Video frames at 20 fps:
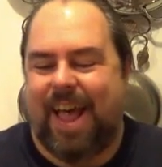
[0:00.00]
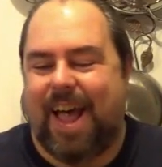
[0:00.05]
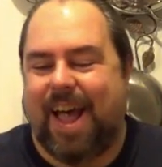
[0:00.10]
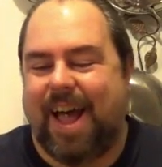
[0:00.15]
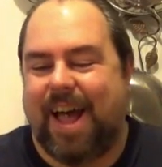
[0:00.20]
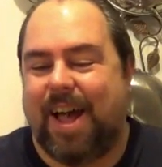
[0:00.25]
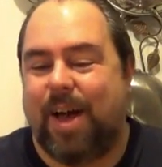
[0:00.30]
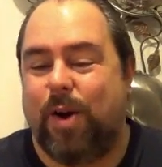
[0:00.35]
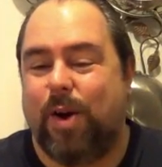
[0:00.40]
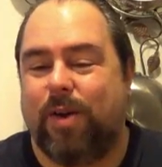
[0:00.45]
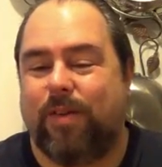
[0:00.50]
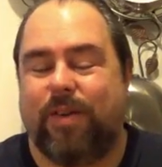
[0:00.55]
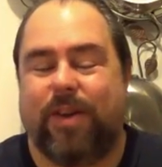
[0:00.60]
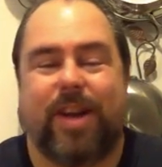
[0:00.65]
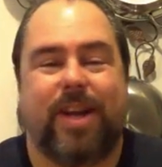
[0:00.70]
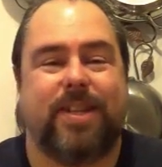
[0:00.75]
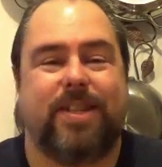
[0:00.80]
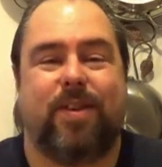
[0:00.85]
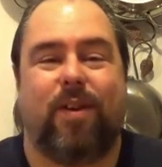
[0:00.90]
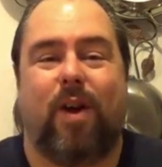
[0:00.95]
Whoever
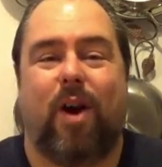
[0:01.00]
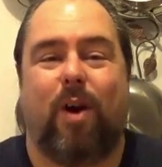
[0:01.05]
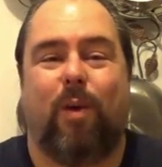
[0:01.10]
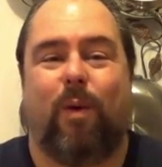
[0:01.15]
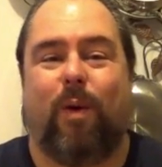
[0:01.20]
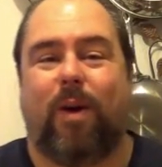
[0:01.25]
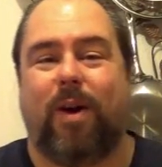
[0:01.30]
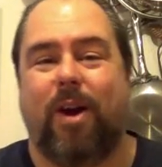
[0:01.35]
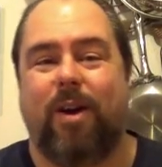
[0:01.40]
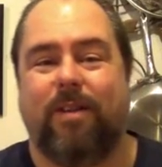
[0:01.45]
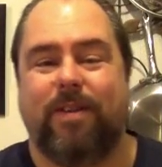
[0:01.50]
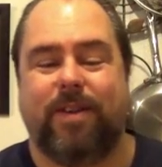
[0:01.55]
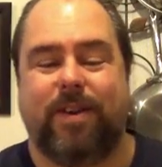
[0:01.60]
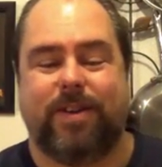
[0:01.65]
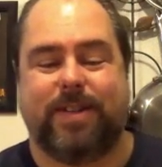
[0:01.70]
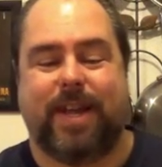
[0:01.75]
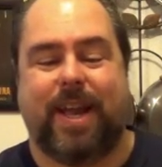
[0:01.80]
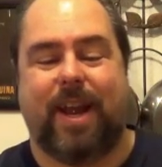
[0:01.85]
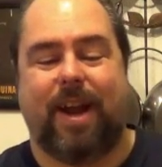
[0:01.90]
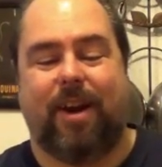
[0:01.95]
does their artwork over
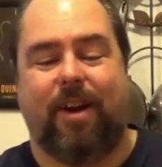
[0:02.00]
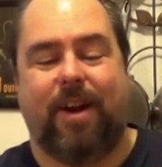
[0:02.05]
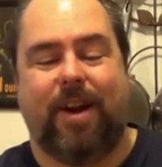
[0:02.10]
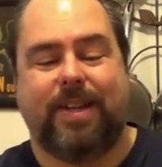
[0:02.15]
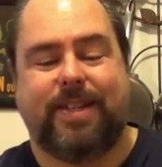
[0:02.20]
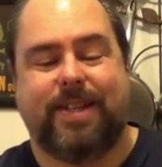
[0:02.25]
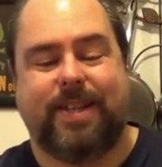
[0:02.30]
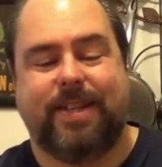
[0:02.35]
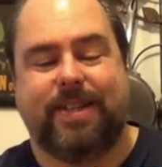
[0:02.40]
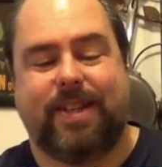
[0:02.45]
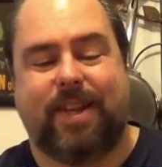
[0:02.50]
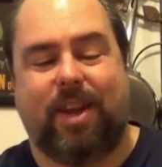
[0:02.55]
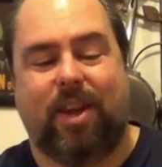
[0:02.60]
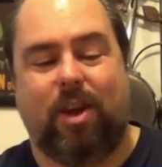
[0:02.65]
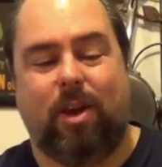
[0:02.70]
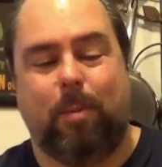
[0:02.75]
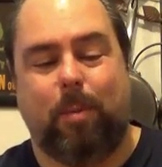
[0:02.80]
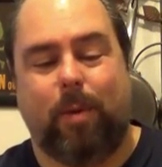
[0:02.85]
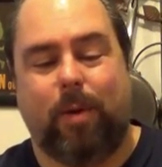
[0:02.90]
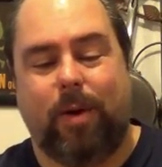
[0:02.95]
there has got a great sense of
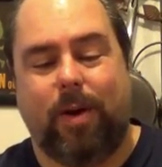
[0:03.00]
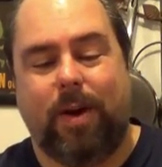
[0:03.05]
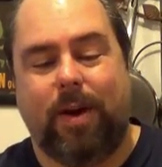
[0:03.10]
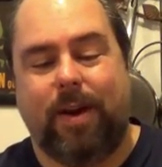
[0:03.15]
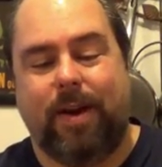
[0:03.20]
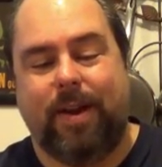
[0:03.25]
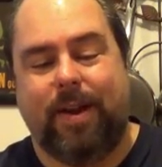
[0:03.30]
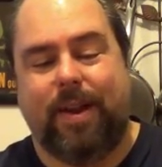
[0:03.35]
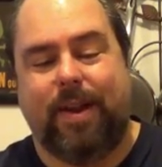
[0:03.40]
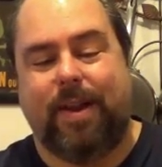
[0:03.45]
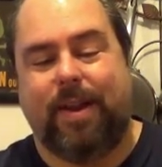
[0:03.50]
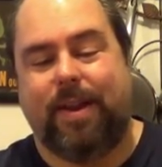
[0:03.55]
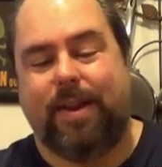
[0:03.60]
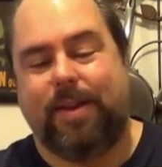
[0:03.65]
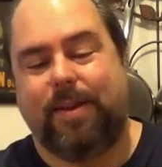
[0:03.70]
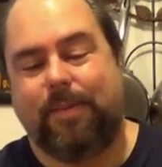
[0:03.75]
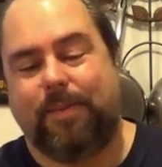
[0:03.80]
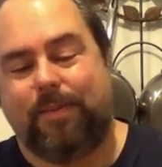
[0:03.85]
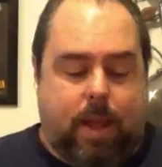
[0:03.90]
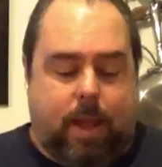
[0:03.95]
humor.
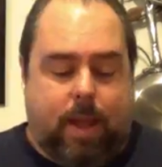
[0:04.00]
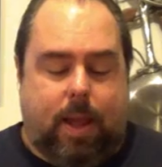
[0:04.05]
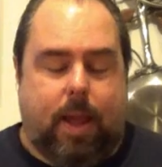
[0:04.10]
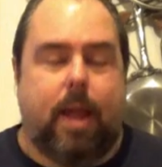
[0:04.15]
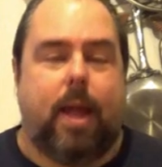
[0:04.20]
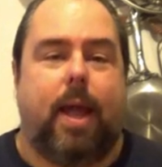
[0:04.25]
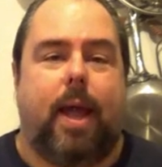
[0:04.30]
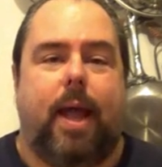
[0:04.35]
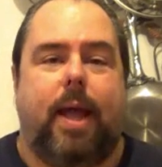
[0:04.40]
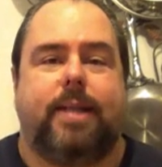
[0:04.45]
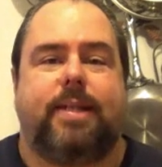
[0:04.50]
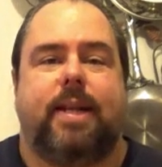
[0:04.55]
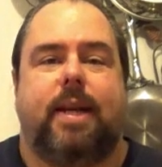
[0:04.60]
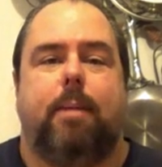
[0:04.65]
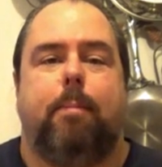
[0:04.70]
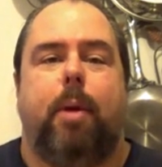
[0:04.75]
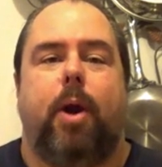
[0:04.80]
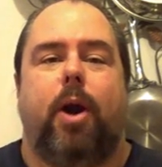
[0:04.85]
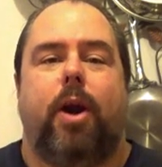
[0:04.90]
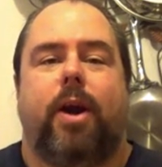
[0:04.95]
It's
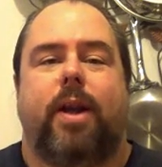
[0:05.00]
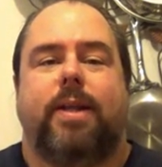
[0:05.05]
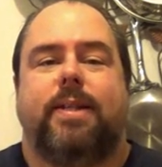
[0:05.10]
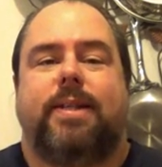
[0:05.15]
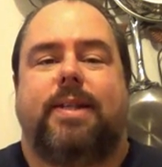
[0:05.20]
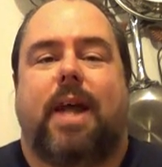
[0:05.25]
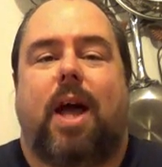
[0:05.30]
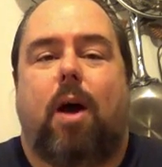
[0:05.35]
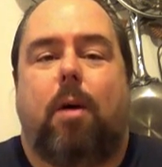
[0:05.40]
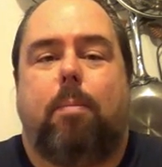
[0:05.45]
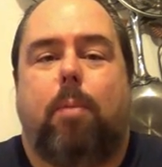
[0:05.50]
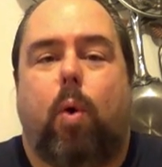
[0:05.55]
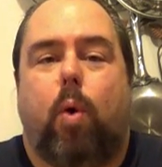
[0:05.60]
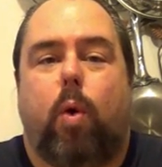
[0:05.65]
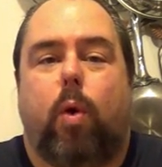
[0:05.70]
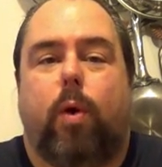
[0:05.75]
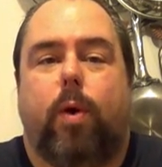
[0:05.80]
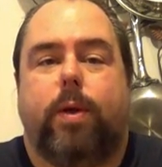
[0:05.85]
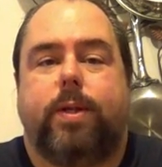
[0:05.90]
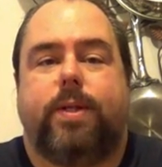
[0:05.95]
an American style
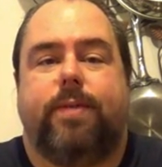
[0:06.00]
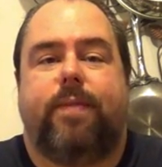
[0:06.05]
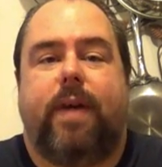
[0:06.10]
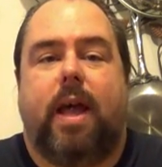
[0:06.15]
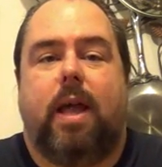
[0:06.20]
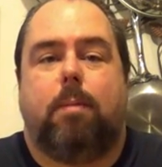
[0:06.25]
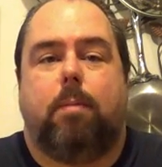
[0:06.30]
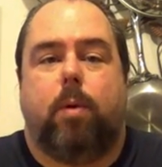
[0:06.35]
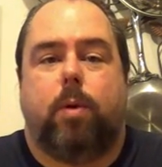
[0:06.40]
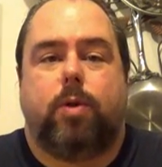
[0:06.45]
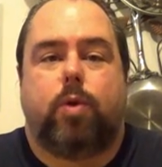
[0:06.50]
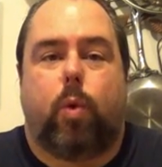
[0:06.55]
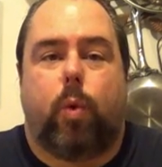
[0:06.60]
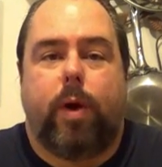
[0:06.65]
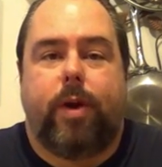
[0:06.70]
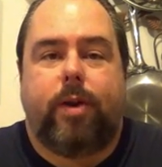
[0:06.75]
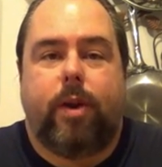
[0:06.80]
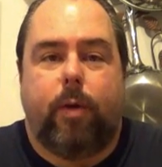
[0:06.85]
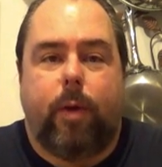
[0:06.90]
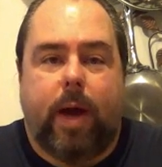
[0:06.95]
porter. It's available in
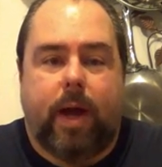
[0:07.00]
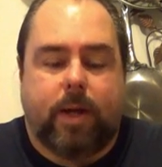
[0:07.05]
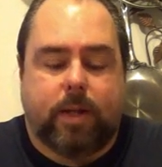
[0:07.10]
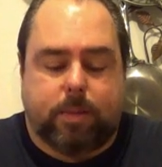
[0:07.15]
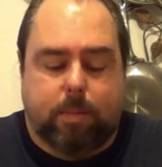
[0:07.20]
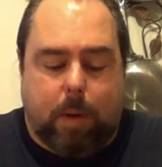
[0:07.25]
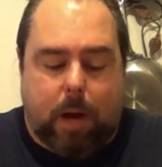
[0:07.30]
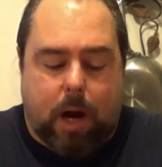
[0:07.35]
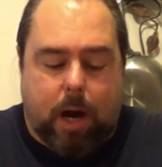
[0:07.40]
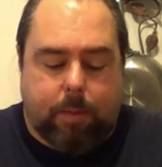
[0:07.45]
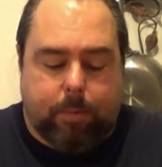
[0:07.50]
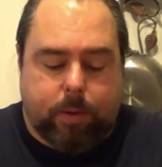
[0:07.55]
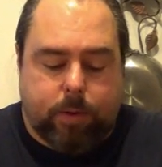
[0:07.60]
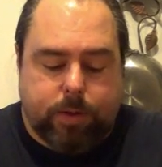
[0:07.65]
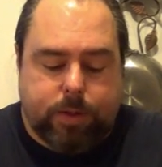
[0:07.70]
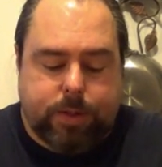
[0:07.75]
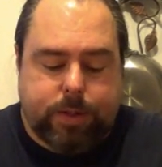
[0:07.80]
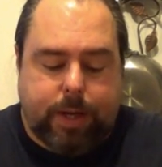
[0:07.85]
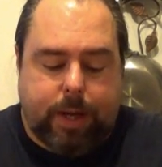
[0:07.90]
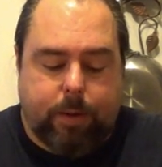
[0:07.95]
22 ounce
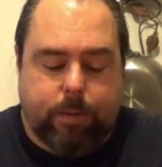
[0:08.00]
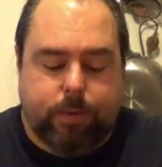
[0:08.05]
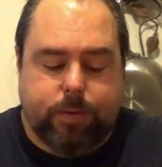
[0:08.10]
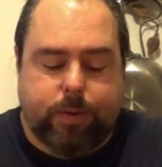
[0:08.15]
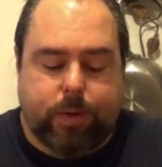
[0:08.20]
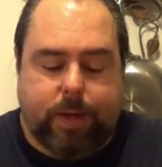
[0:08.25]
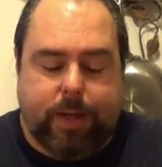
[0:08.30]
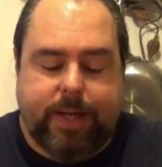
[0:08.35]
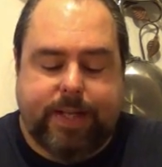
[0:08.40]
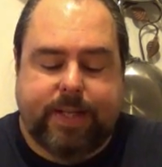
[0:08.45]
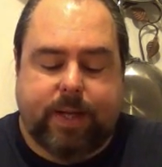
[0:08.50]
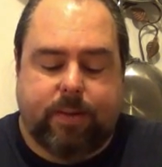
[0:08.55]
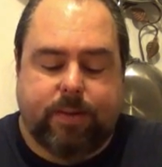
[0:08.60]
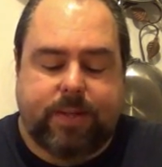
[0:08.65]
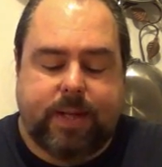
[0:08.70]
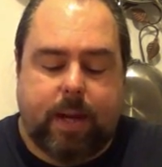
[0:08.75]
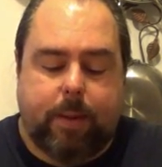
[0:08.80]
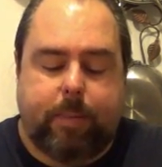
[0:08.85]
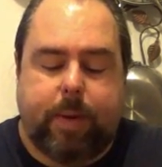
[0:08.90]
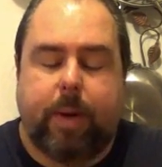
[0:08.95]
bombers. It was released on
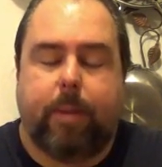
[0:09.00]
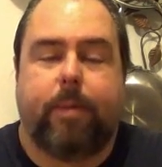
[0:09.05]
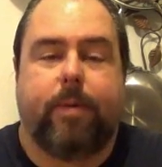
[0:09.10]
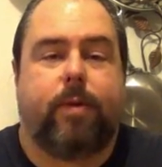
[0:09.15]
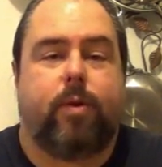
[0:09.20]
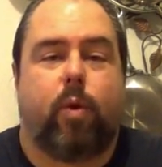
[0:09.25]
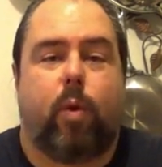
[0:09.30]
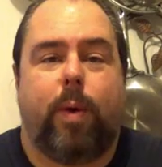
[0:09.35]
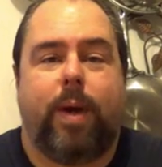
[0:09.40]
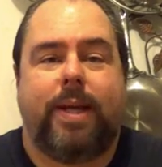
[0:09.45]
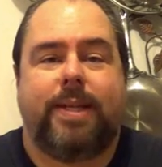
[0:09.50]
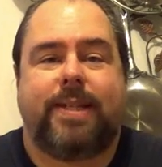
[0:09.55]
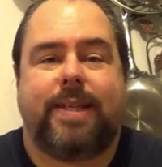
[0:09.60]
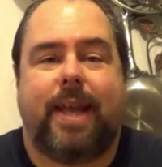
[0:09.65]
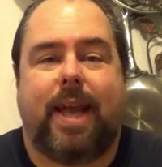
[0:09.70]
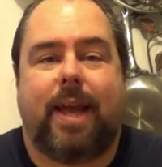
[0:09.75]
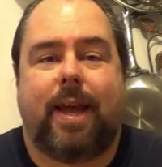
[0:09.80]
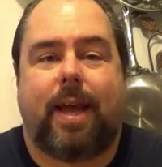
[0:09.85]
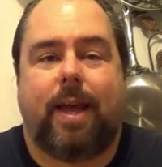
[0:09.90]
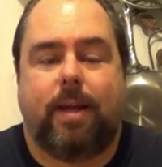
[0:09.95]
September the
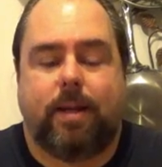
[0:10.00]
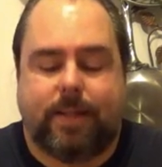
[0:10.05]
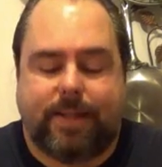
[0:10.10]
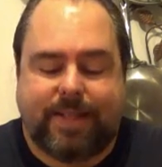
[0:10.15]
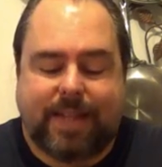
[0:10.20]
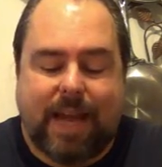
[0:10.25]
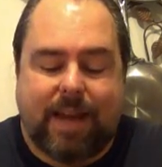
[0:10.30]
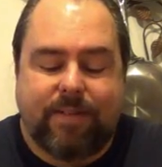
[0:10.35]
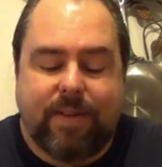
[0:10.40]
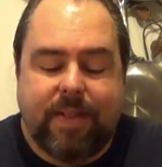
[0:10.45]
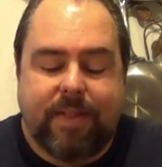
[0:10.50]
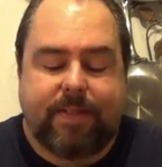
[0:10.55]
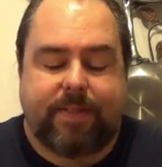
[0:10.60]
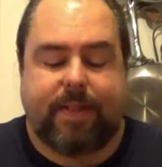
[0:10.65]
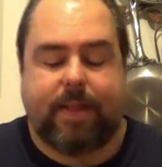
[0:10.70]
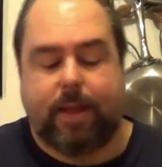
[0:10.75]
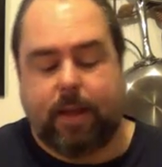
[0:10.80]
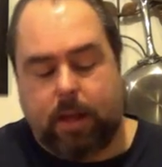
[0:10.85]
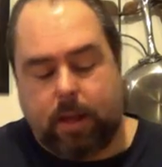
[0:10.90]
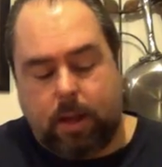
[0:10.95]

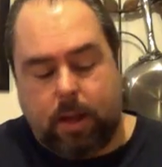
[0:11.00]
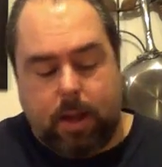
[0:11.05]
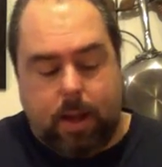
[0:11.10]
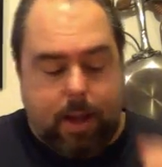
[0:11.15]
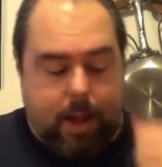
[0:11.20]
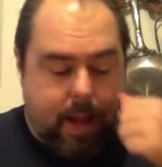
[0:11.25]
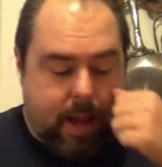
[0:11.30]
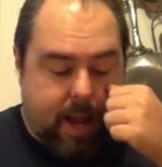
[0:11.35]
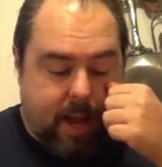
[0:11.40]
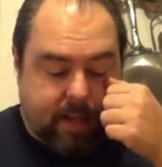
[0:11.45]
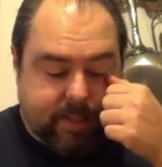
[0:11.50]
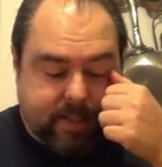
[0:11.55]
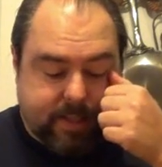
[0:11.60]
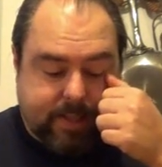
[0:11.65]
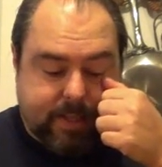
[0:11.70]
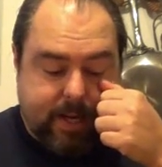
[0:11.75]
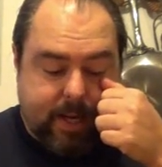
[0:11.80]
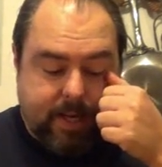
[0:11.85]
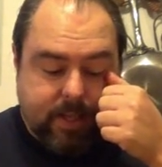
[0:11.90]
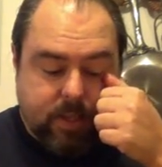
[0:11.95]
27th. It's a
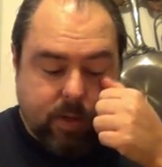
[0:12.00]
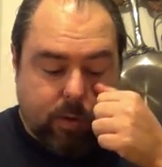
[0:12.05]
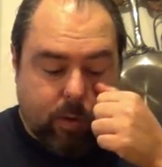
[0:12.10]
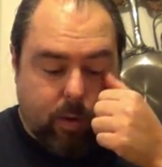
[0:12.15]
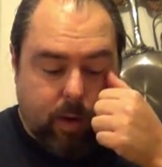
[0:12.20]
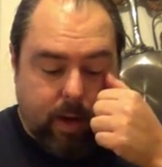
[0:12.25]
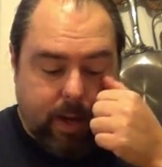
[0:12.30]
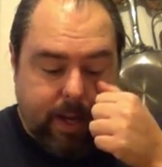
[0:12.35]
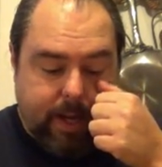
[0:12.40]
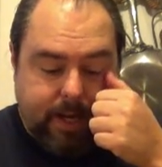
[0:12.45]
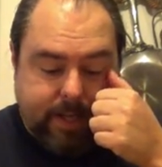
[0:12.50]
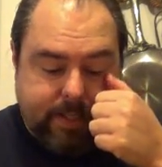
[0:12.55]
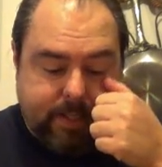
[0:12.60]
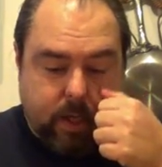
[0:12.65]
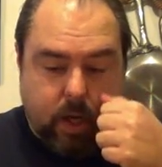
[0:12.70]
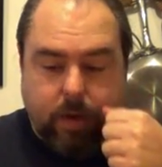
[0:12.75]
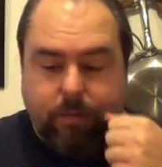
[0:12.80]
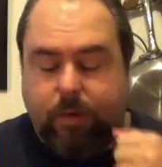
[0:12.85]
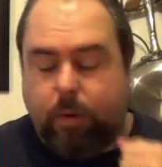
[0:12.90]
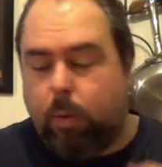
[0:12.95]
seasonal release,
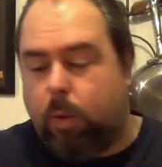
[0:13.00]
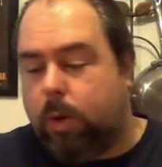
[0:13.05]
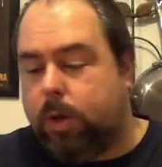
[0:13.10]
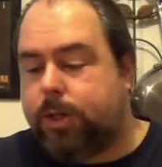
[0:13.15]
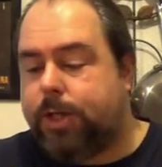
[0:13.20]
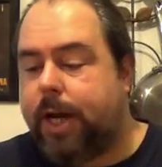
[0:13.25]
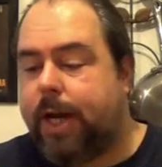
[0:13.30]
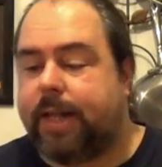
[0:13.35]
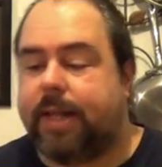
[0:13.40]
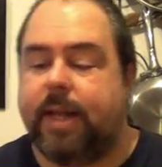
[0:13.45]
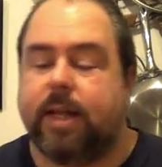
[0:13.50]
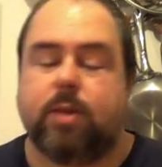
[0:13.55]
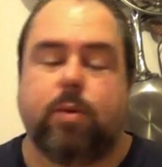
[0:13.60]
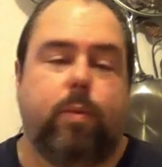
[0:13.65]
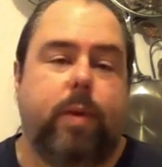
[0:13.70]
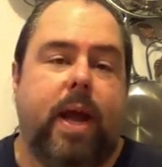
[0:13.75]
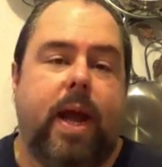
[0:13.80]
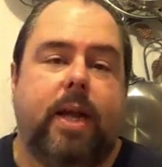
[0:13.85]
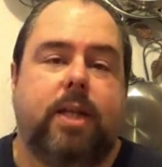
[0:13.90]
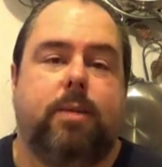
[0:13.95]
so if you want to check this
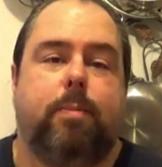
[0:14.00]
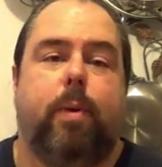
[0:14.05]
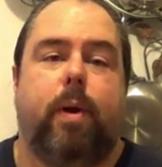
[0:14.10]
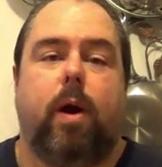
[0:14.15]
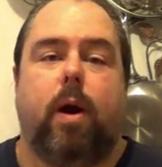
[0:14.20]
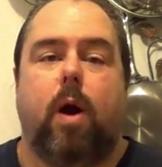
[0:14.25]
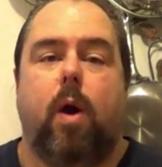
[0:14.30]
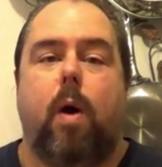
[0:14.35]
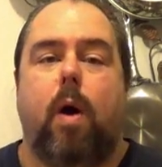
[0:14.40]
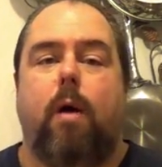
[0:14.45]
one out, you better